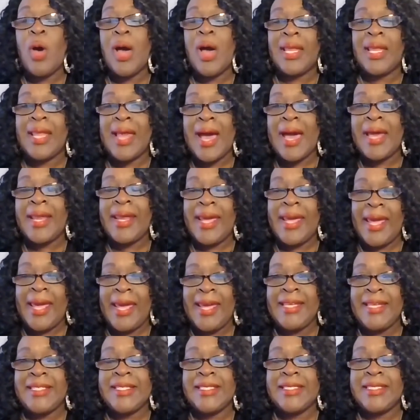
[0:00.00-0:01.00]
a lot of
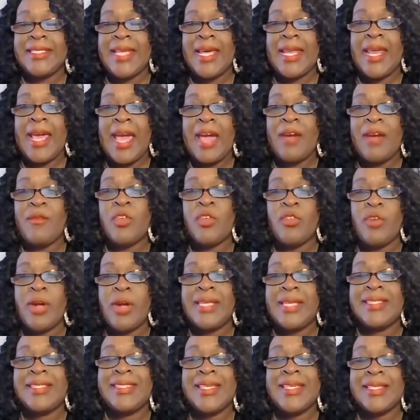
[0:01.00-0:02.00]
agents that have
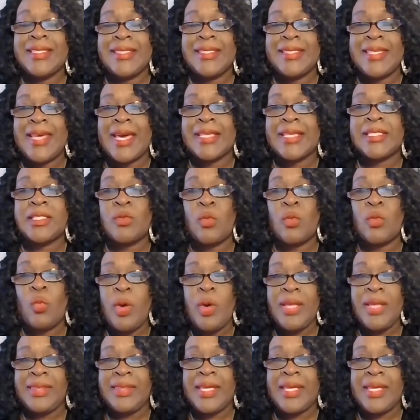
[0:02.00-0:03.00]
great success
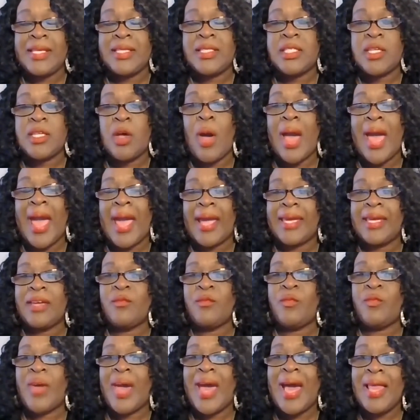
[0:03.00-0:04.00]
with it. So I
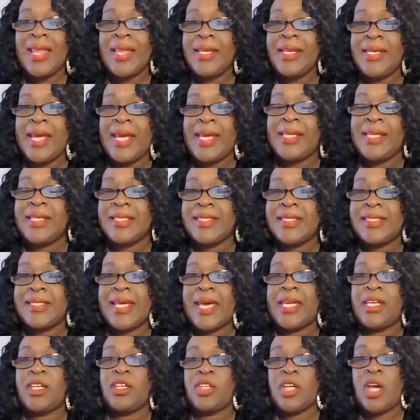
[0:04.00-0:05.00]
can validate to
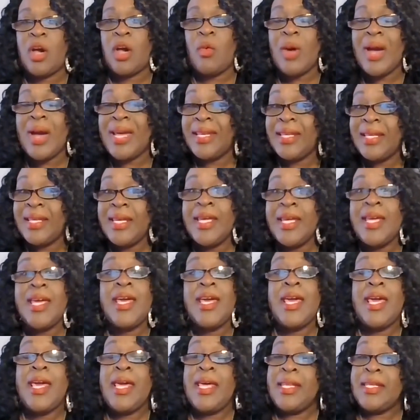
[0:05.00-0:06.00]
say, you know what?
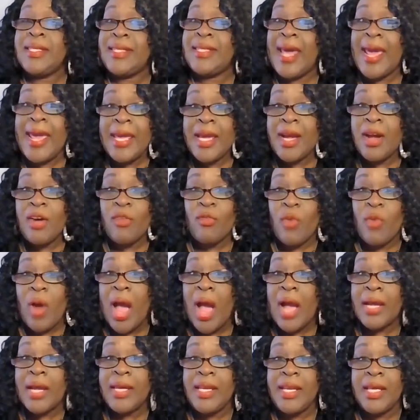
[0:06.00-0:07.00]
They are
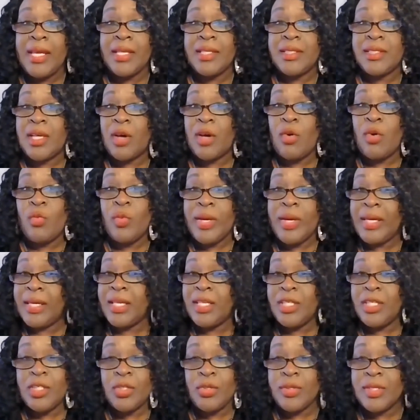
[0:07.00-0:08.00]
rocking it. So we
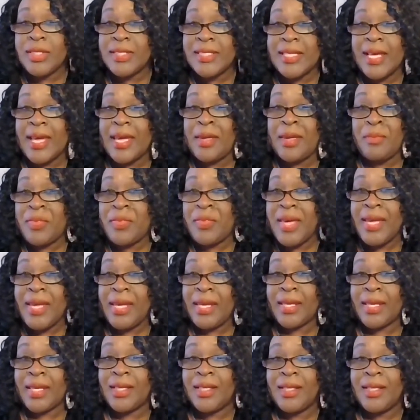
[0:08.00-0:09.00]
can do the same thing.